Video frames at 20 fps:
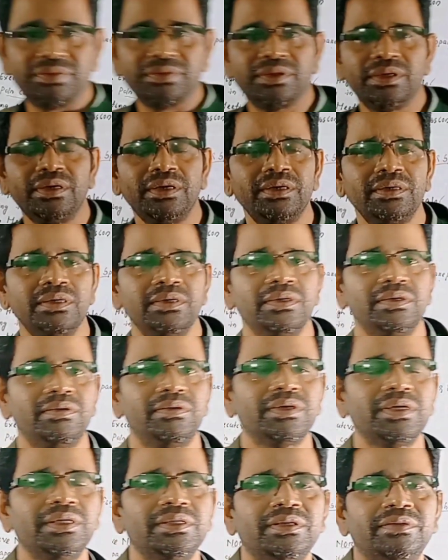the
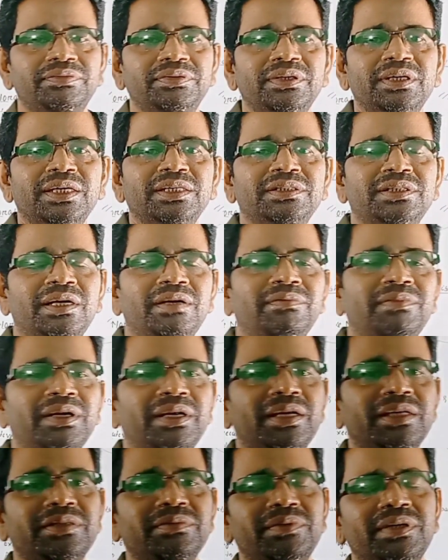financial
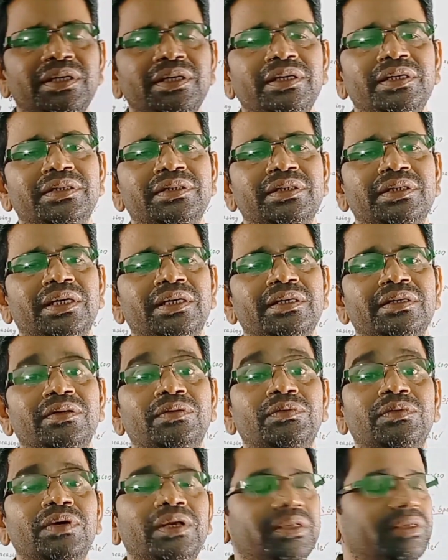management. It's that is the wealth